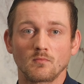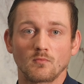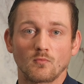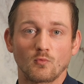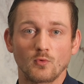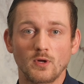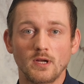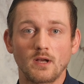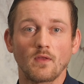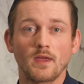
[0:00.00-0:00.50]

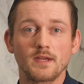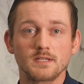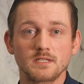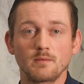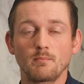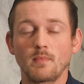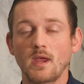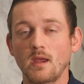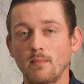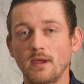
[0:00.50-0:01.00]

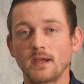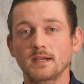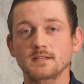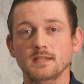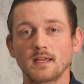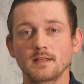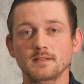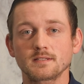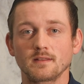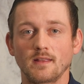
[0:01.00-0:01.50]
reglazing may make
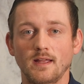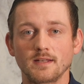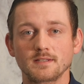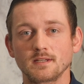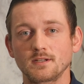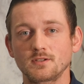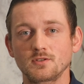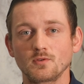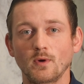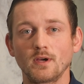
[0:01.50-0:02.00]
sense in that
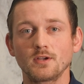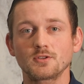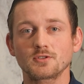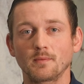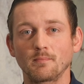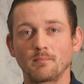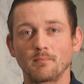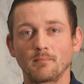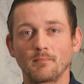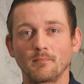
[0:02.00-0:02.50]

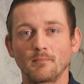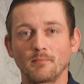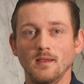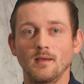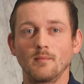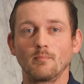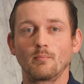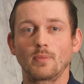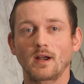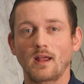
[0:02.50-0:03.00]
situation.
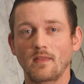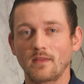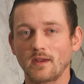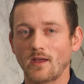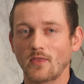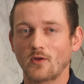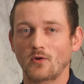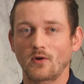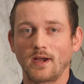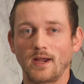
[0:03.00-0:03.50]
But on the
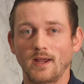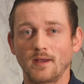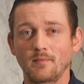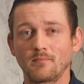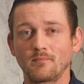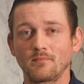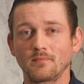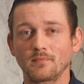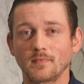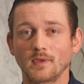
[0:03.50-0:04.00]
other hand,
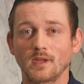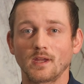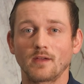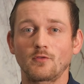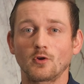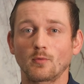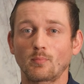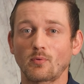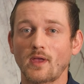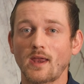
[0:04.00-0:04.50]

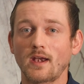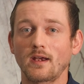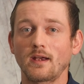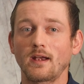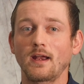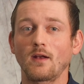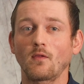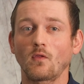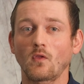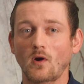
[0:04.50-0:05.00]
if you're
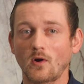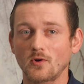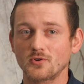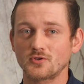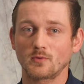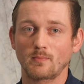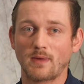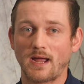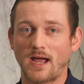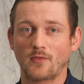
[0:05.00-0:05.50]
planning a
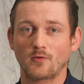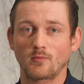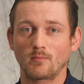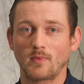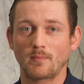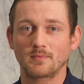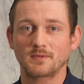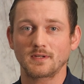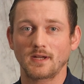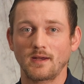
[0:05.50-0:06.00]
larger bathroom
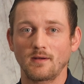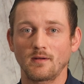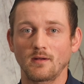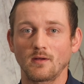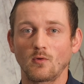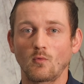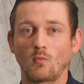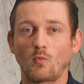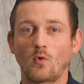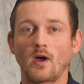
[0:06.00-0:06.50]
update,
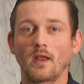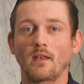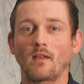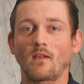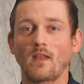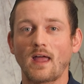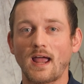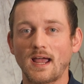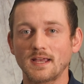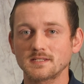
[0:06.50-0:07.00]
want
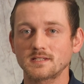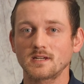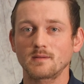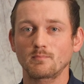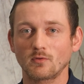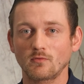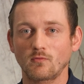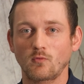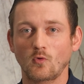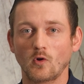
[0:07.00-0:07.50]
lasting
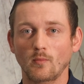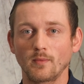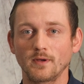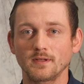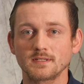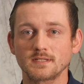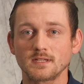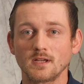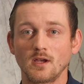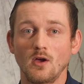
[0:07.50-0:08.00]

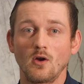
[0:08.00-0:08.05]
performance,